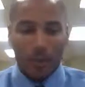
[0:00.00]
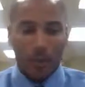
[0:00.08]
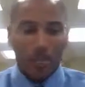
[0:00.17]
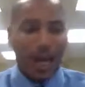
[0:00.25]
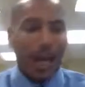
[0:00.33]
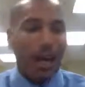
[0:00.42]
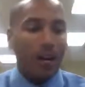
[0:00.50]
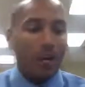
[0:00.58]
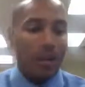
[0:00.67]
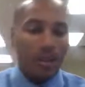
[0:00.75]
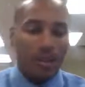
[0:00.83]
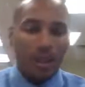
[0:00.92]

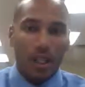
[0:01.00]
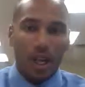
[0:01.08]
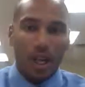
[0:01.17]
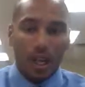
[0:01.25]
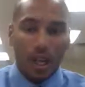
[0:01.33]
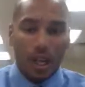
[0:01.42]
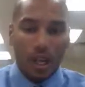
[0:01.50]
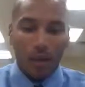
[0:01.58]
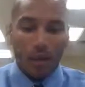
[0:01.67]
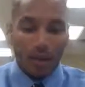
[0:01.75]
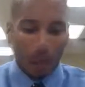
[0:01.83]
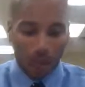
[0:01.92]
powers
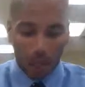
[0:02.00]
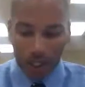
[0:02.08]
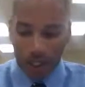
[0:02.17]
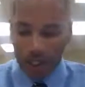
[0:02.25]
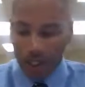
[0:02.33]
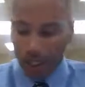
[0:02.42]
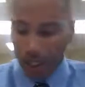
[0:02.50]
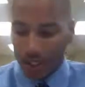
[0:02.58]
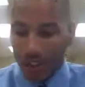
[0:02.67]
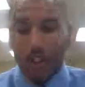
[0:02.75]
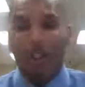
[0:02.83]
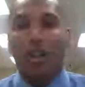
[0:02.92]
that we're going to
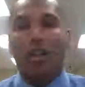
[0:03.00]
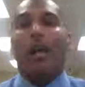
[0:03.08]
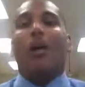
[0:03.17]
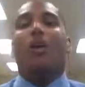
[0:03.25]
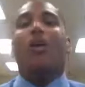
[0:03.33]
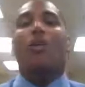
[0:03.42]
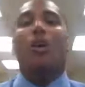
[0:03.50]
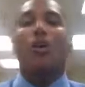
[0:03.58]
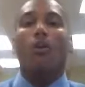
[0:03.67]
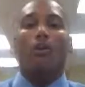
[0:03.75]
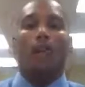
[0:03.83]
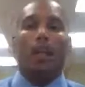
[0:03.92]
discuss and look
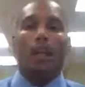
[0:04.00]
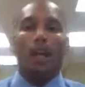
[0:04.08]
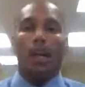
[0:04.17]
over.